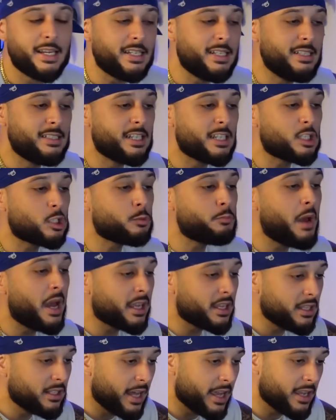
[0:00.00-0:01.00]
He's just
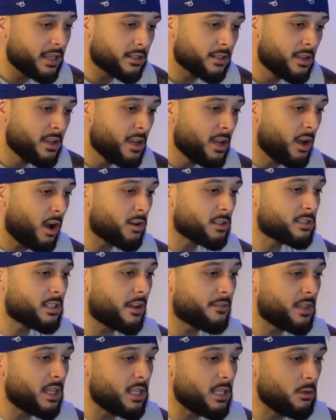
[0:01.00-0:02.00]
speculating on
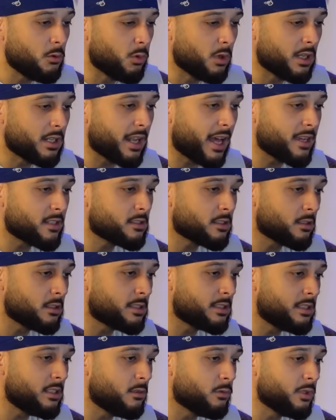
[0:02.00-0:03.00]
stuff that he would like to
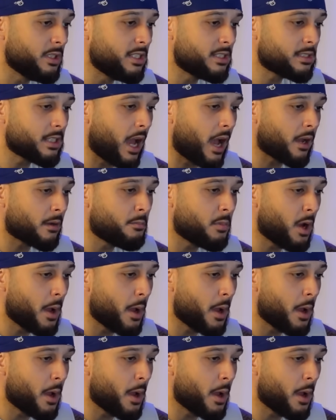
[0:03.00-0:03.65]
see restock.